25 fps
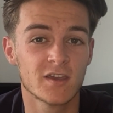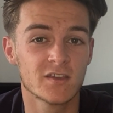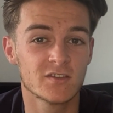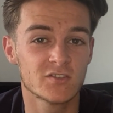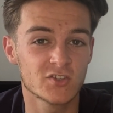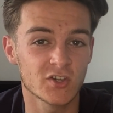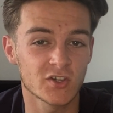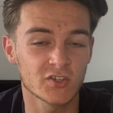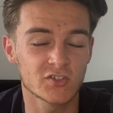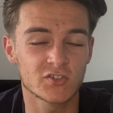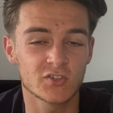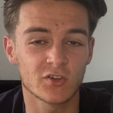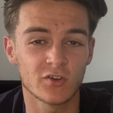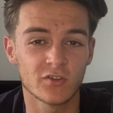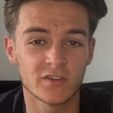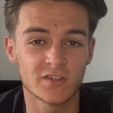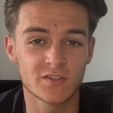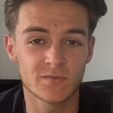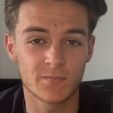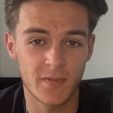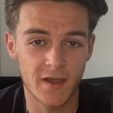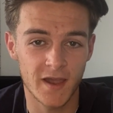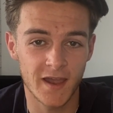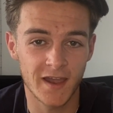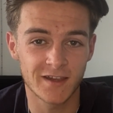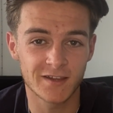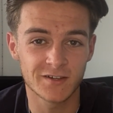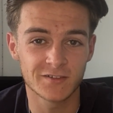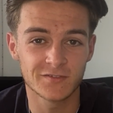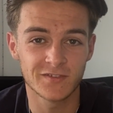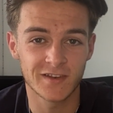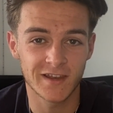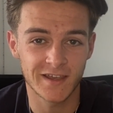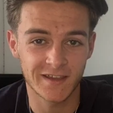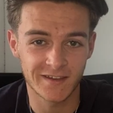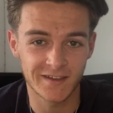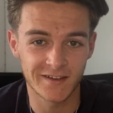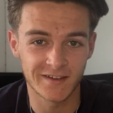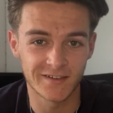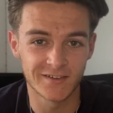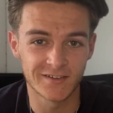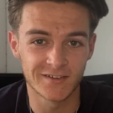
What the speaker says: just on this bag of Lego.